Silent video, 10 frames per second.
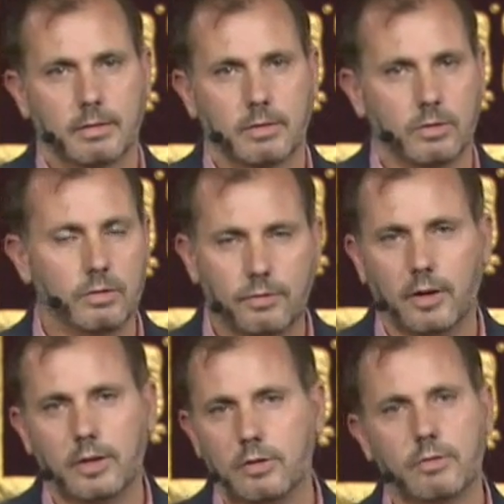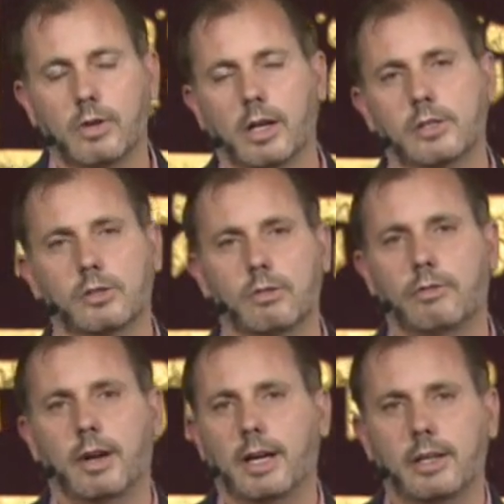You thought you've gone so
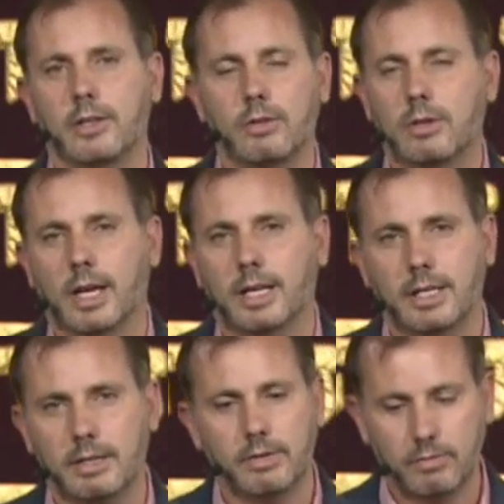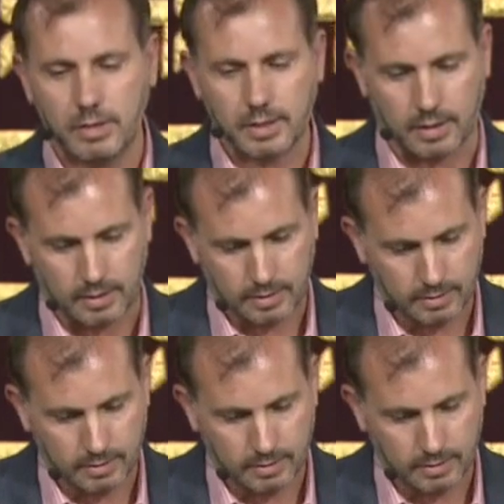far that you can't even return.